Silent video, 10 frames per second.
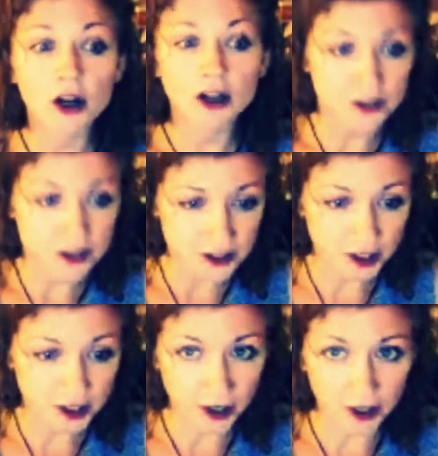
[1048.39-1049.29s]

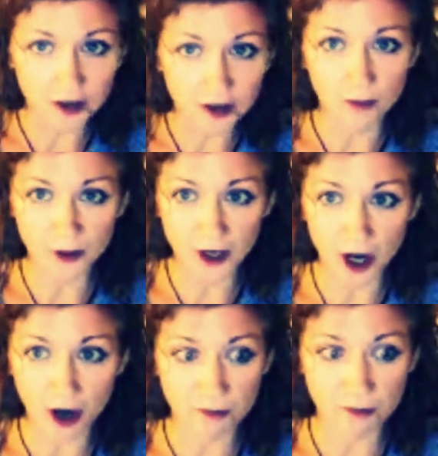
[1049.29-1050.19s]
concern or
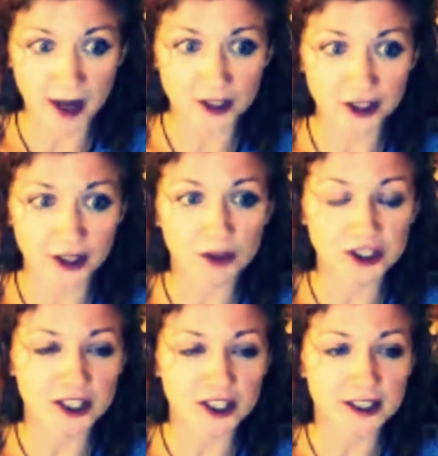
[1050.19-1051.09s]
preoccupation,
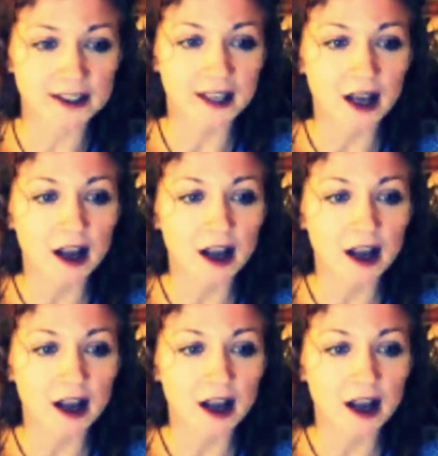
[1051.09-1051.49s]
which is